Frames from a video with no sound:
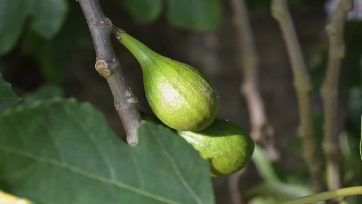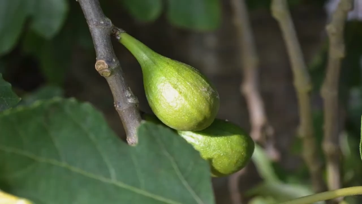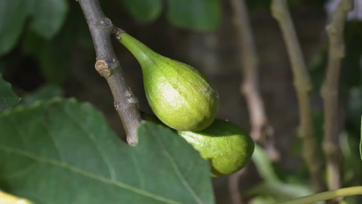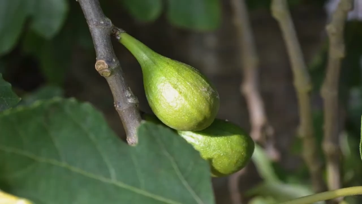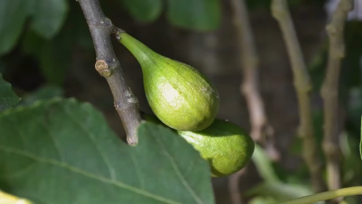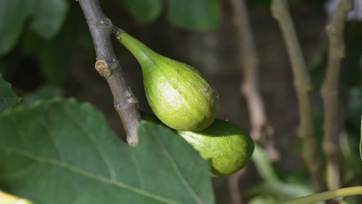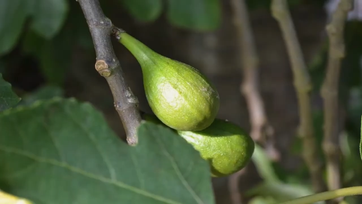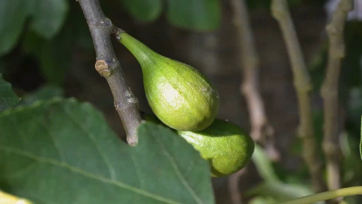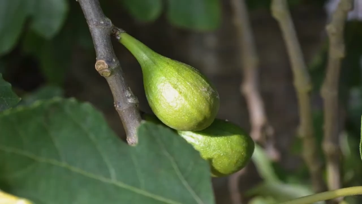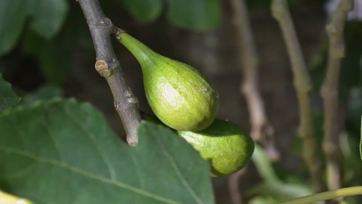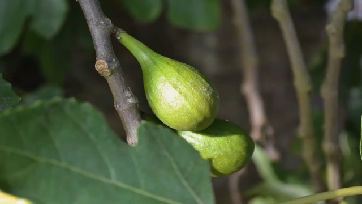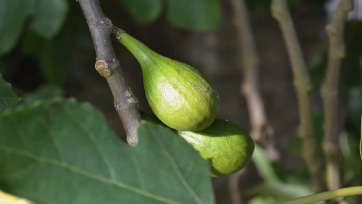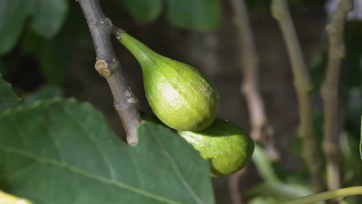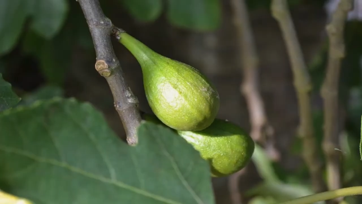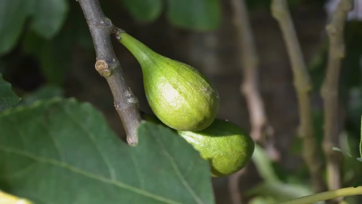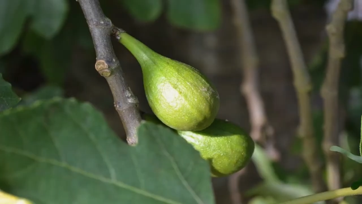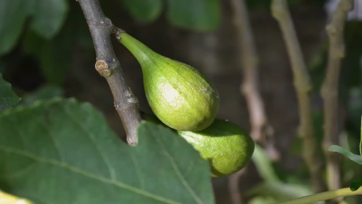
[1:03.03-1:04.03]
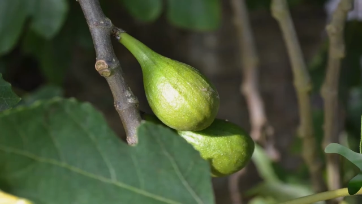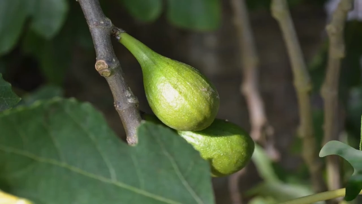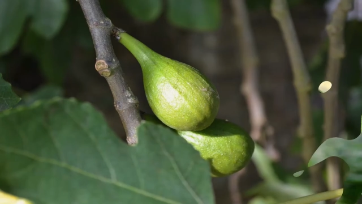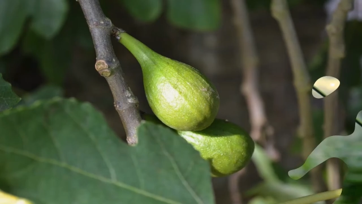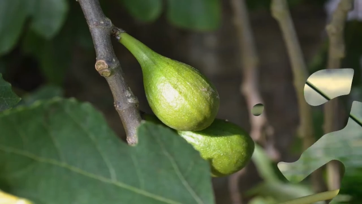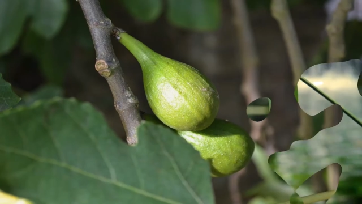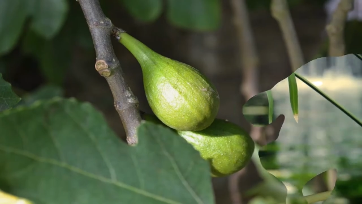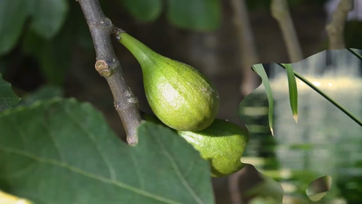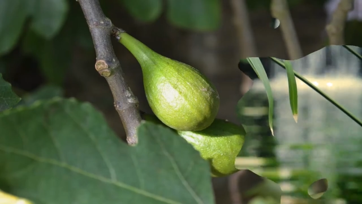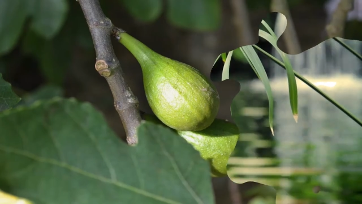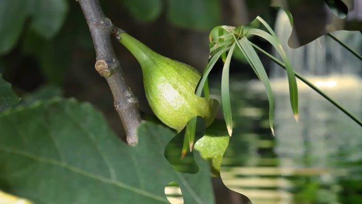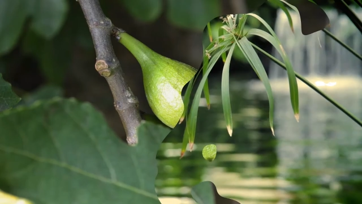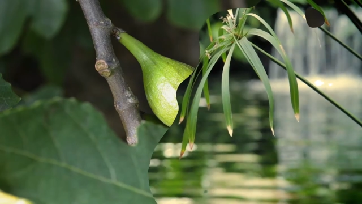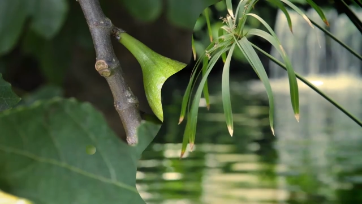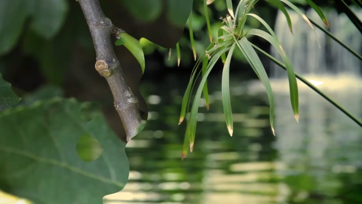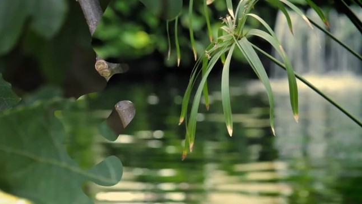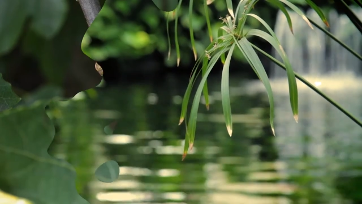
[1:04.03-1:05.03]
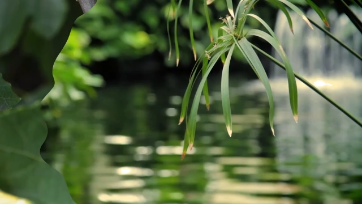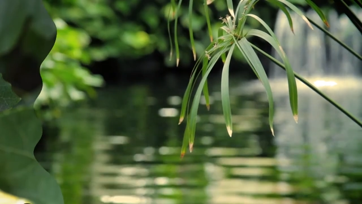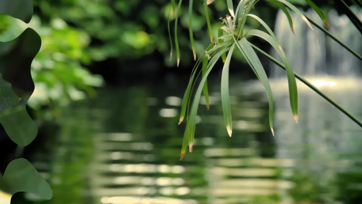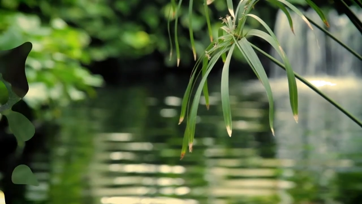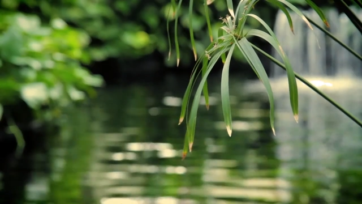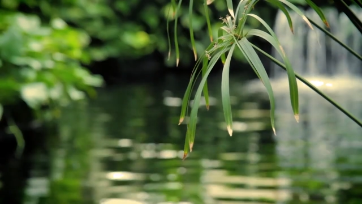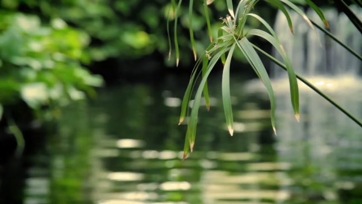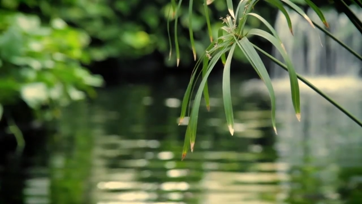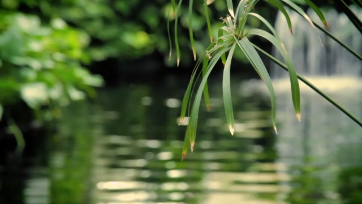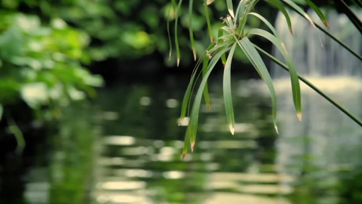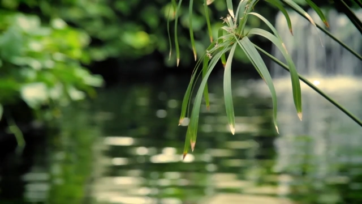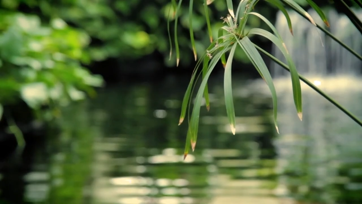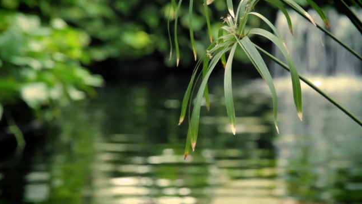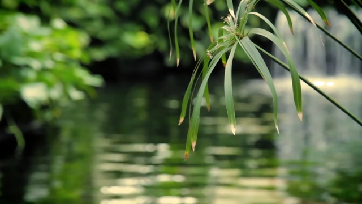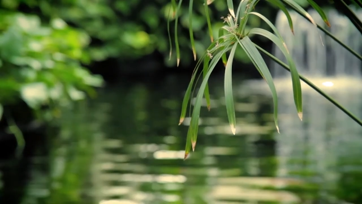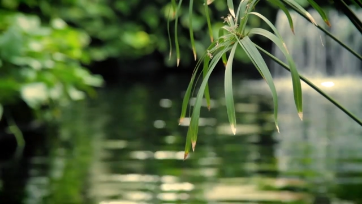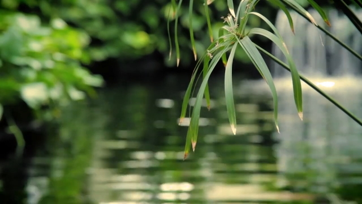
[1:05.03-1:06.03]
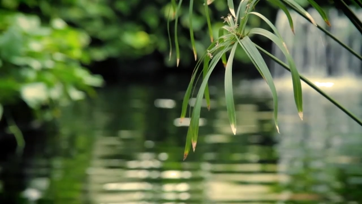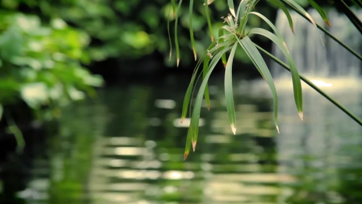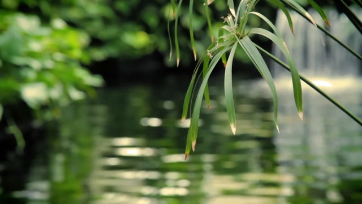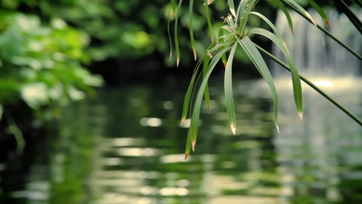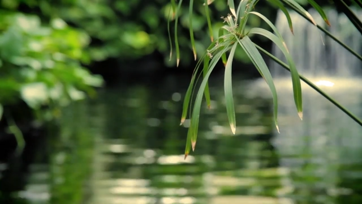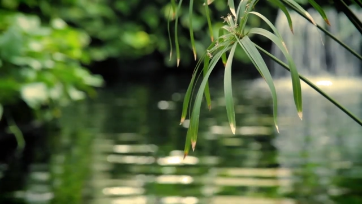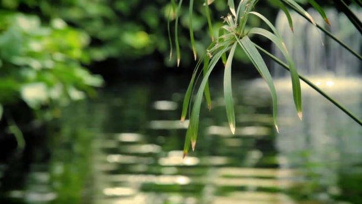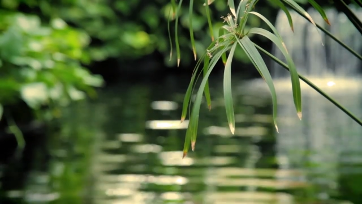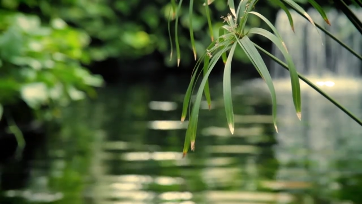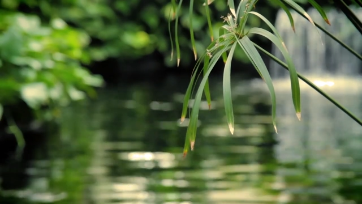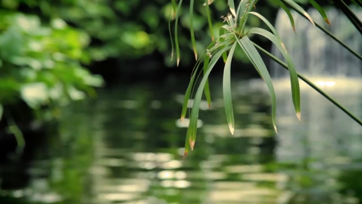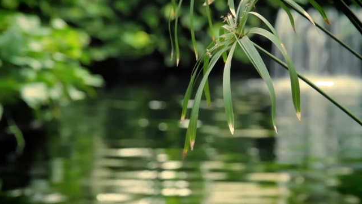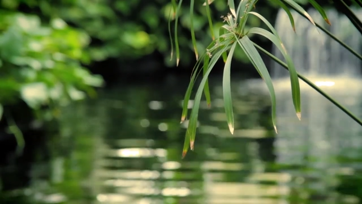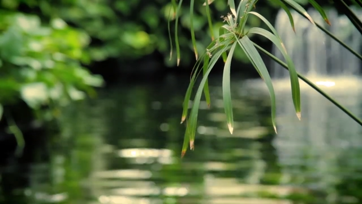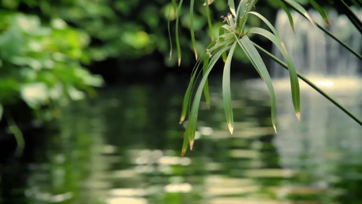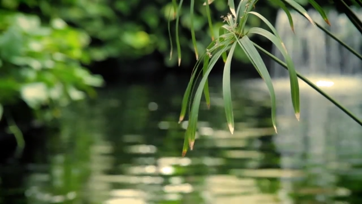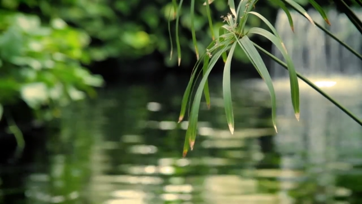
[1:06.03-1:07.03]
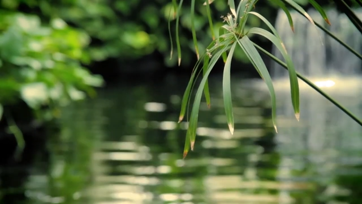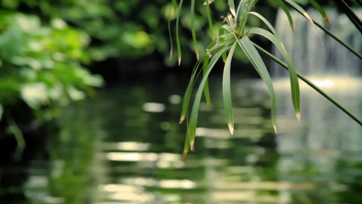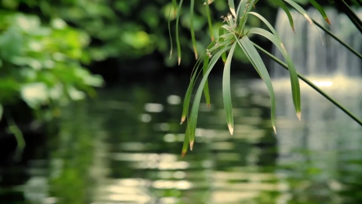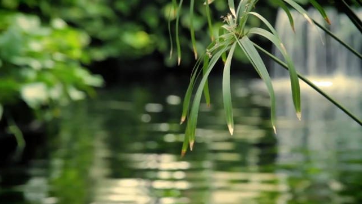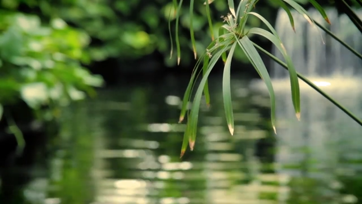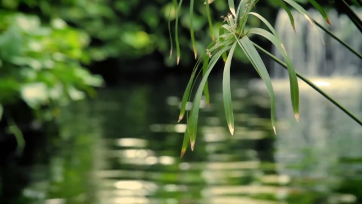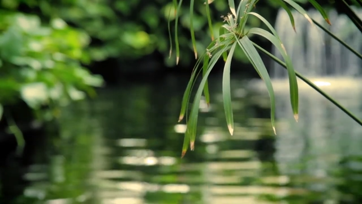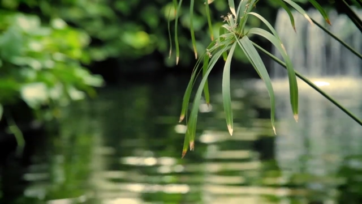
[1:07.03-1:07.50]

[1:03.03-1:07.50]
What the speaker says: Nobody's mouth can be seen.